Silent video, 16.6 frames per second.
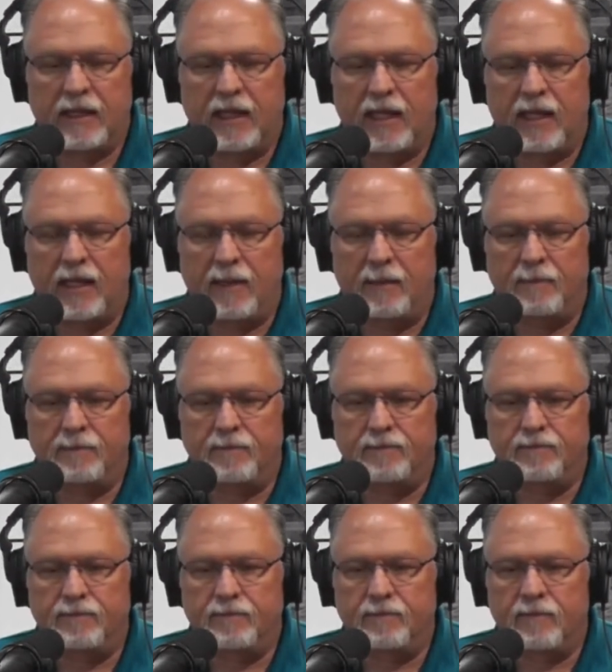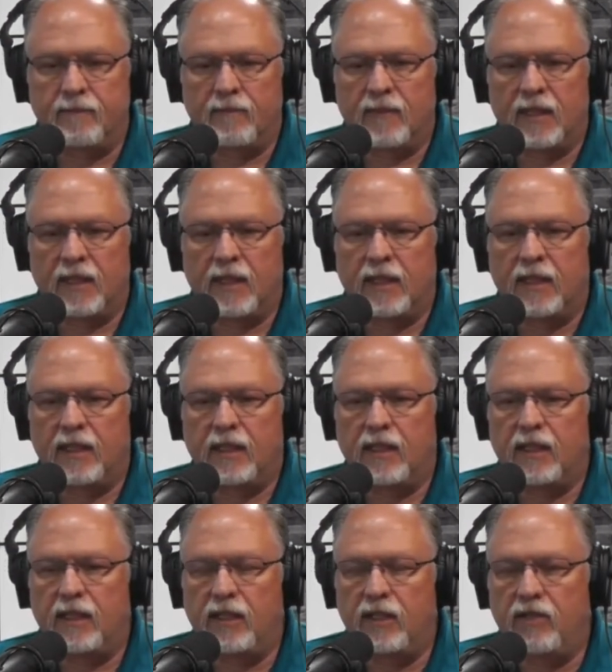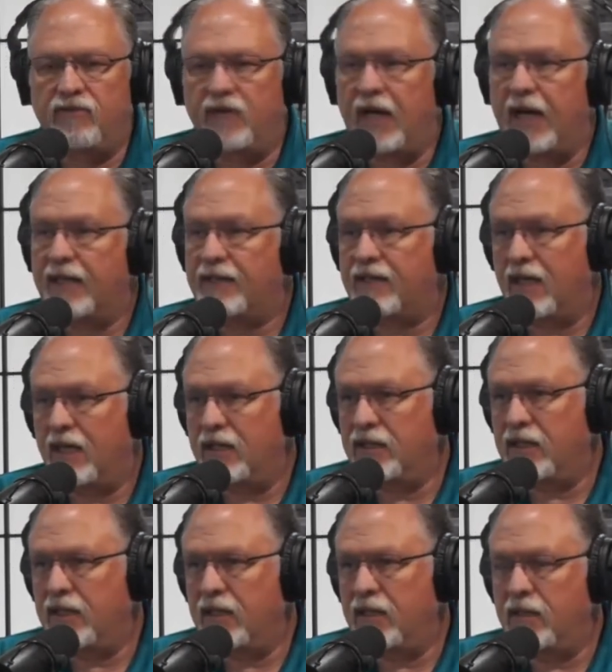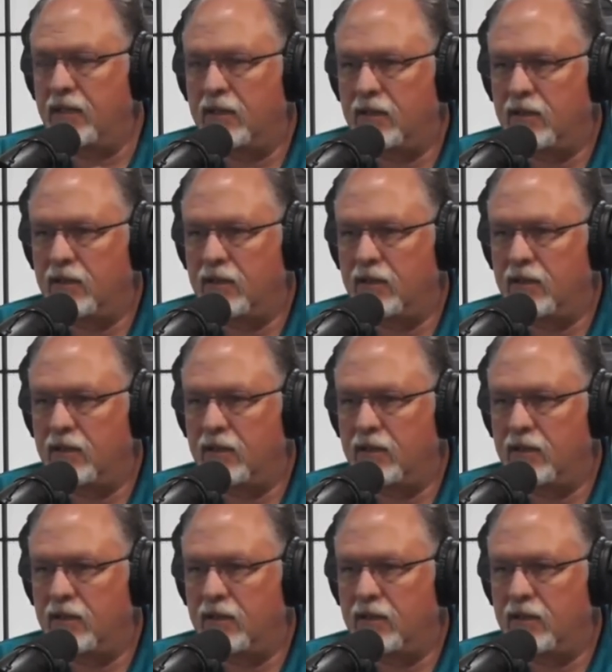Mm-hmm. You've got the hunting